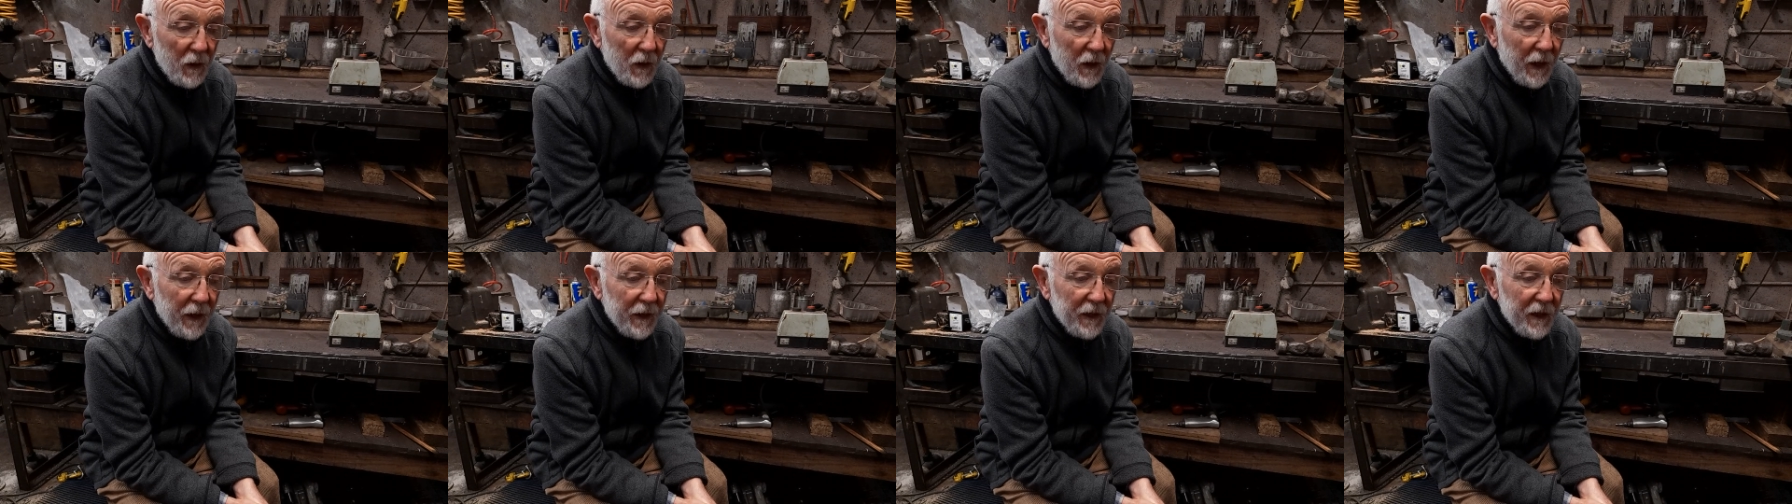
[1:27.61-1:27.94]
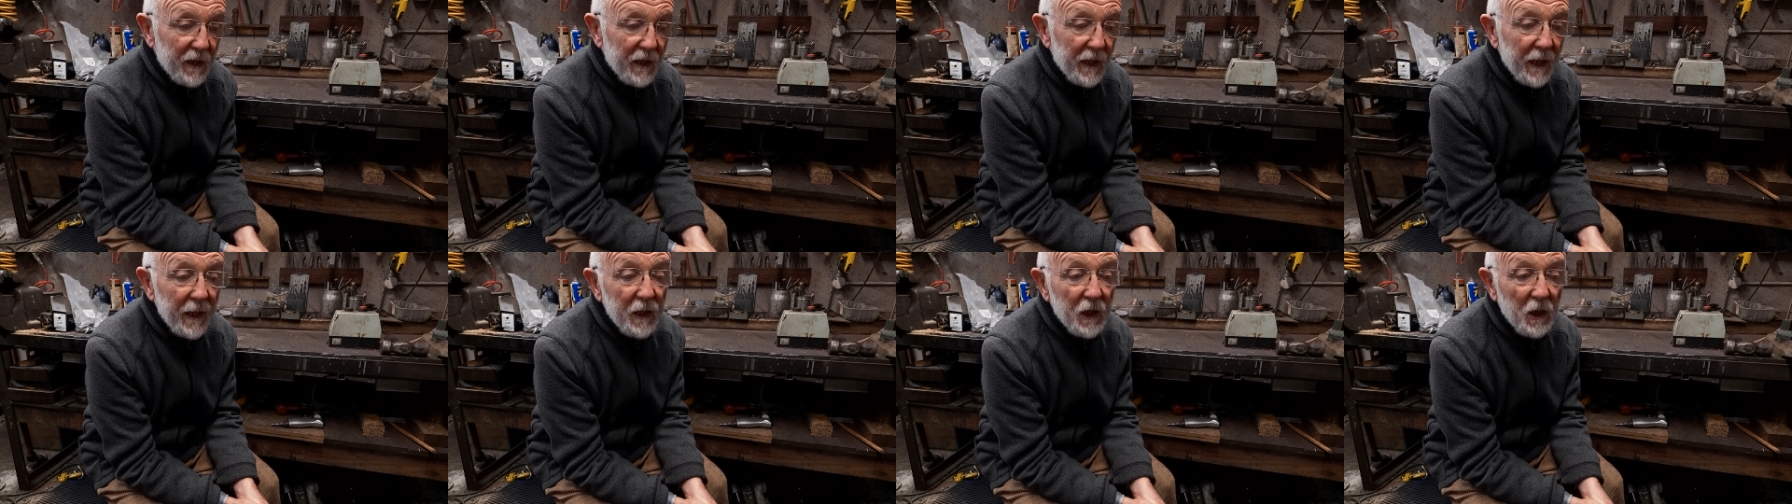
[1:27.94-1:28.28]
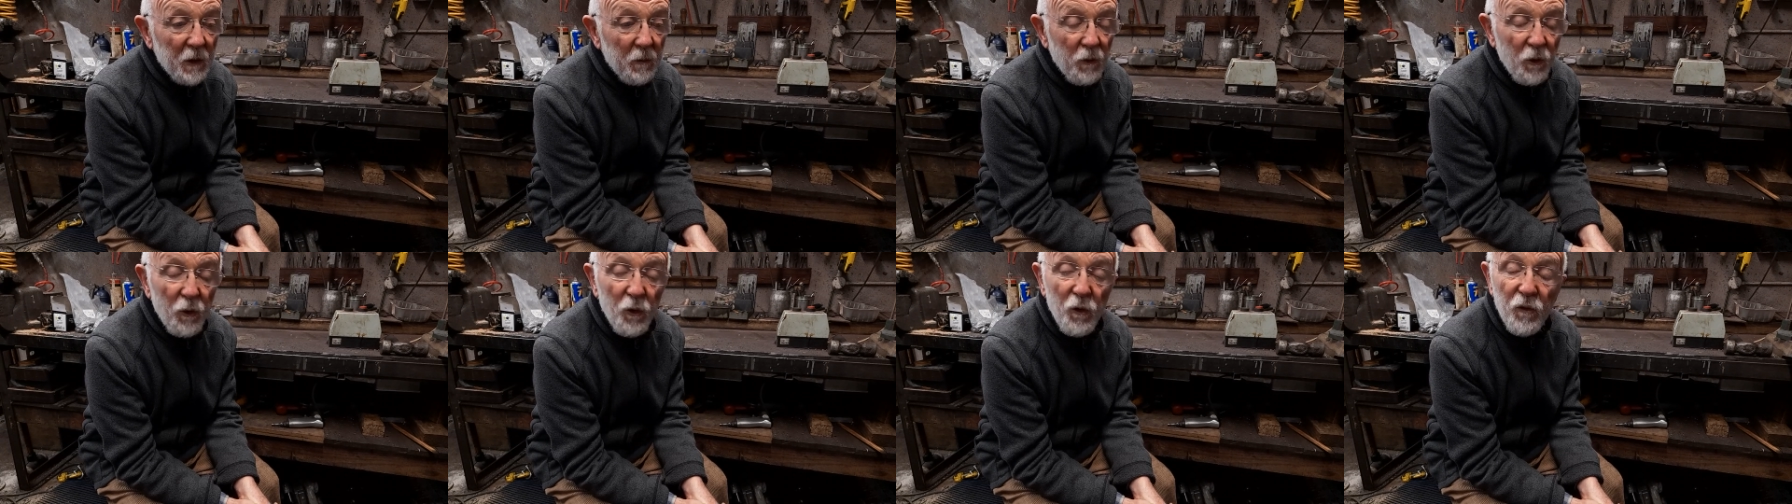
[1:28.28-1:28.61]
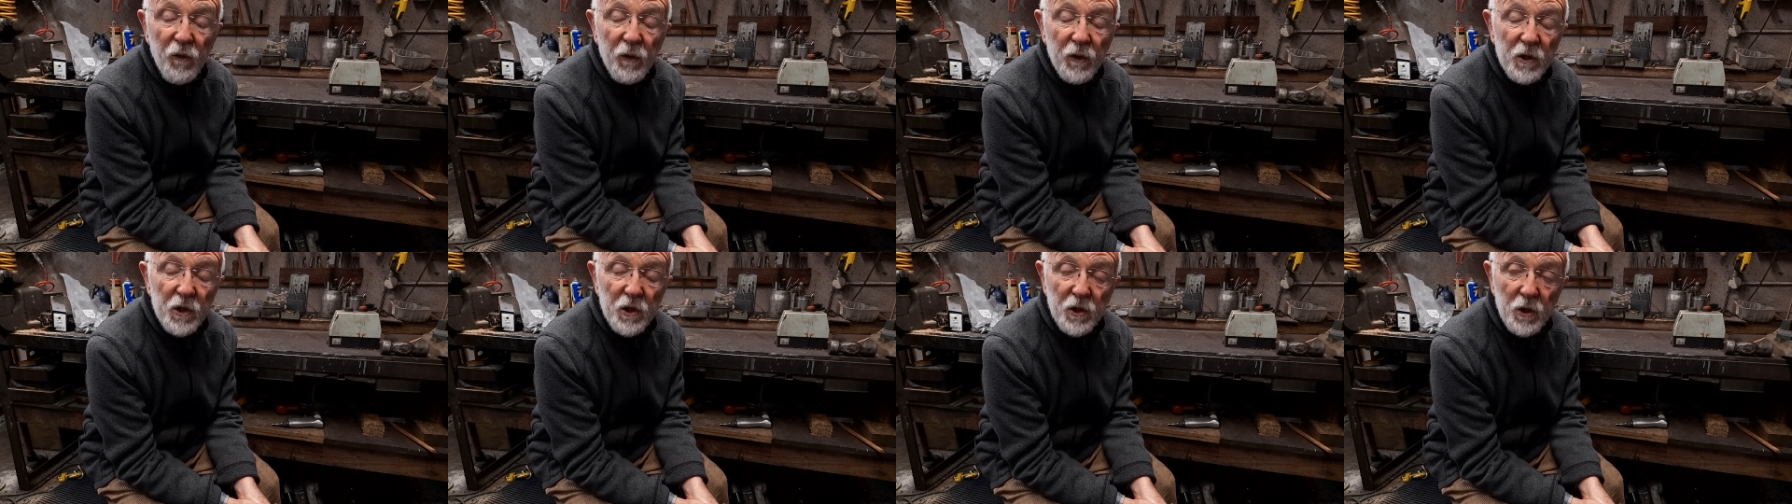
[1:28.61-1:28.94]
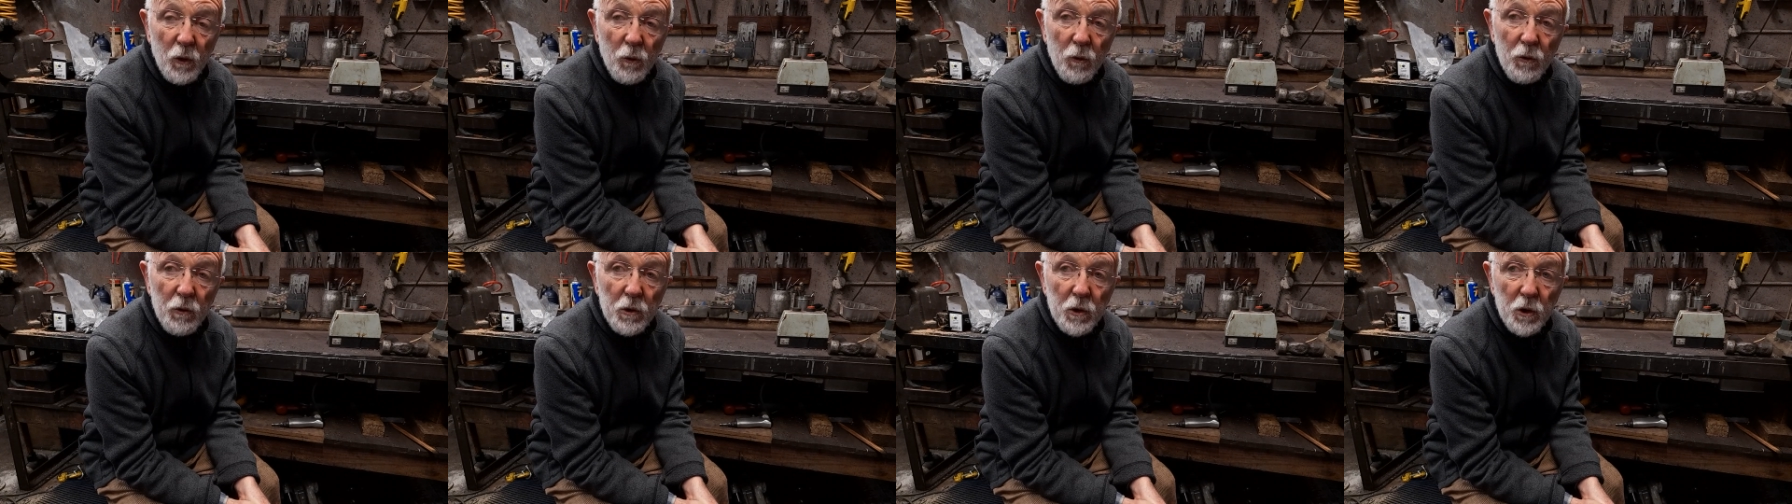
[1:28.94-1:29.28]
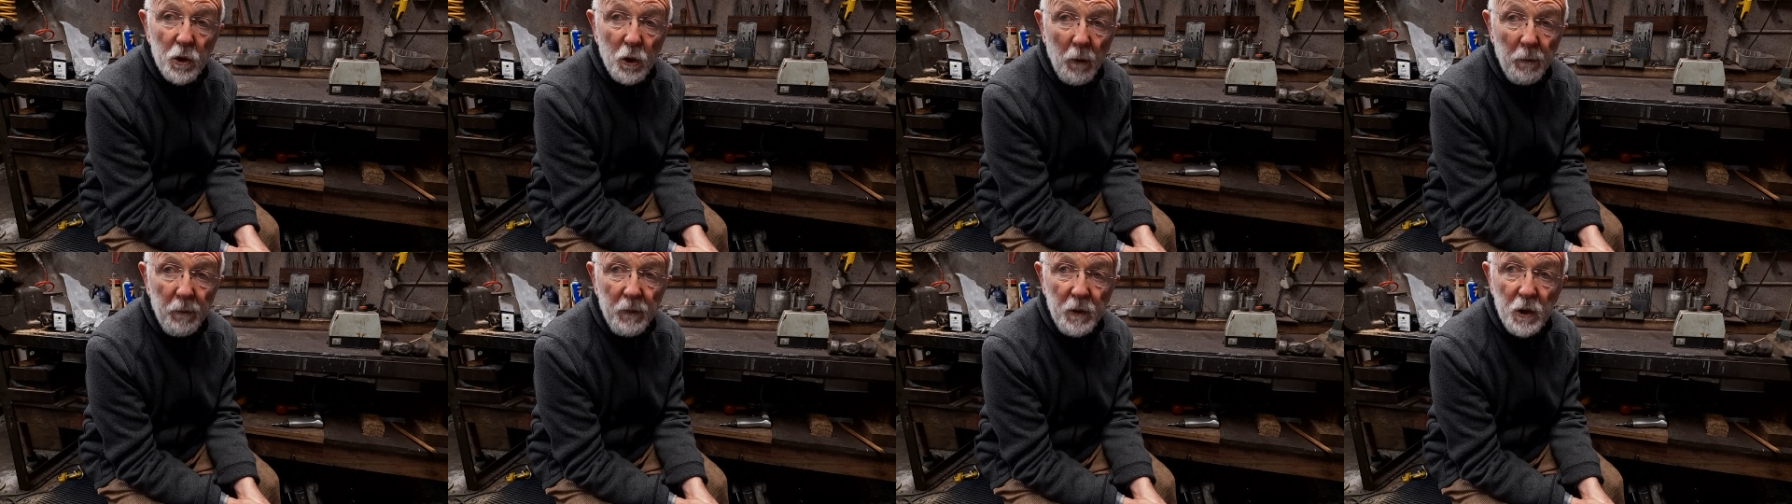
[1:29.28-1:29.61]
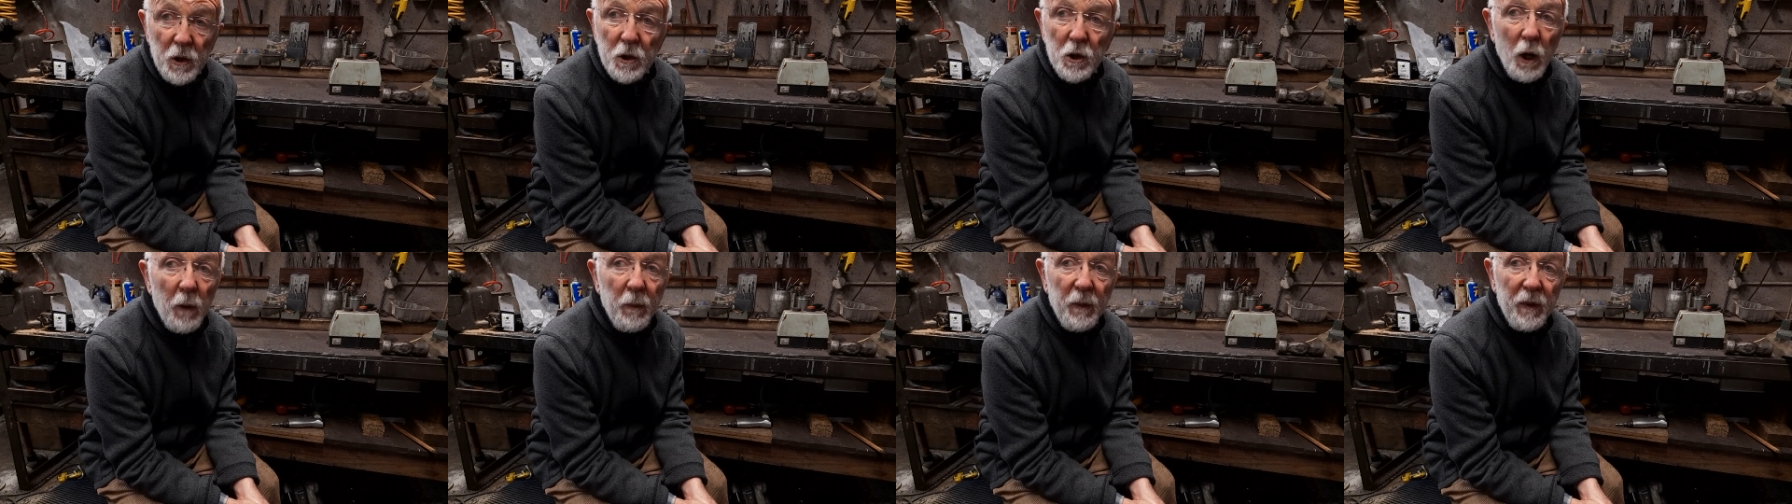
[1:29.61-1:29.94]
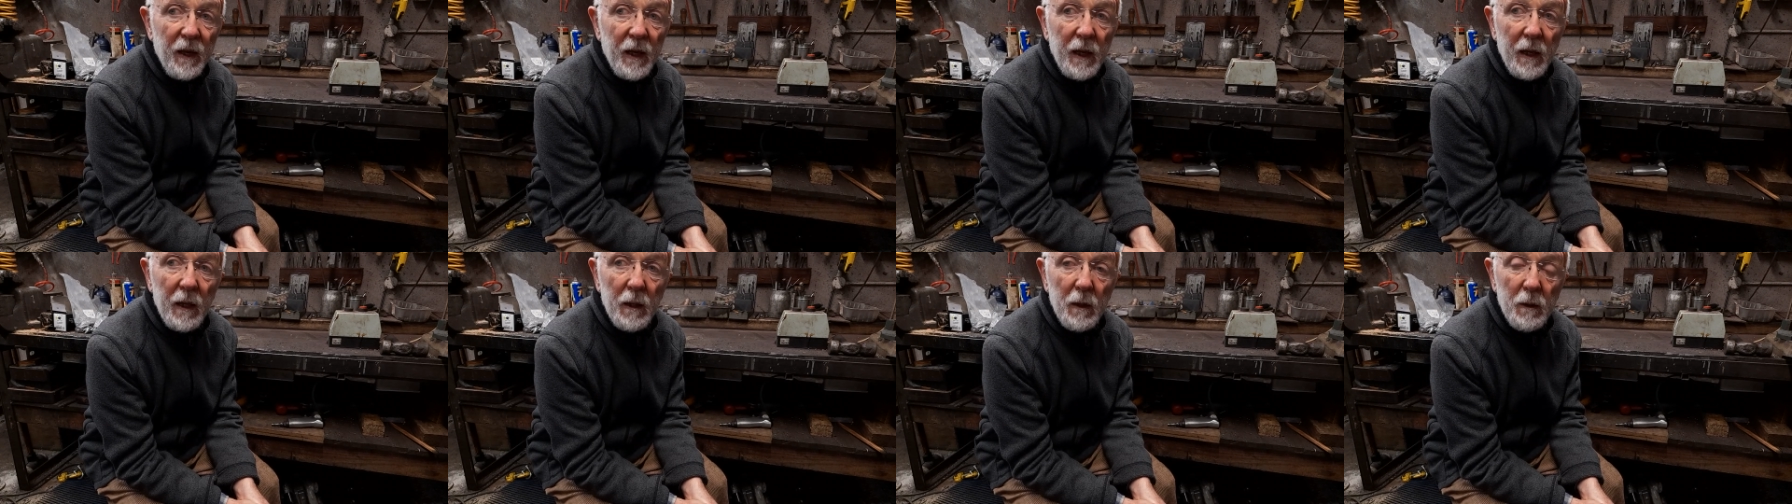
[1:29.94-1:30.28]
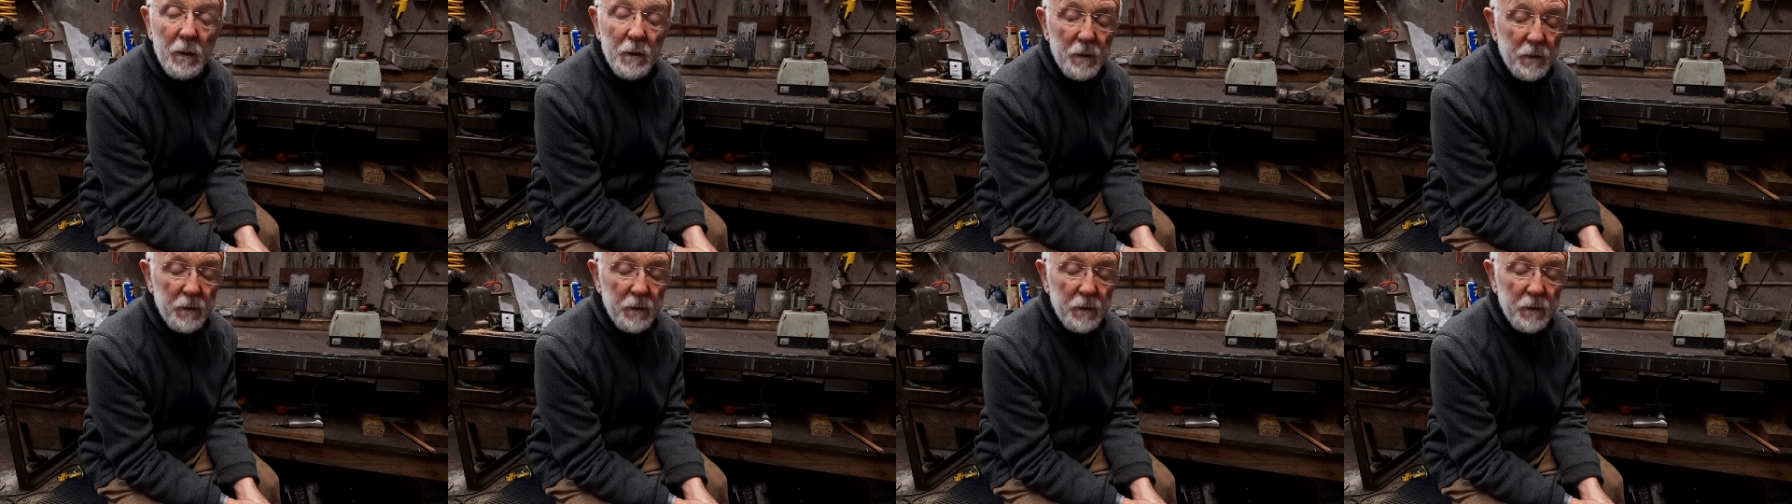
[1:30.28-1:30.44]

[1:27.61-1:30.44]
and you'd like to move the stones up to the top of the hill.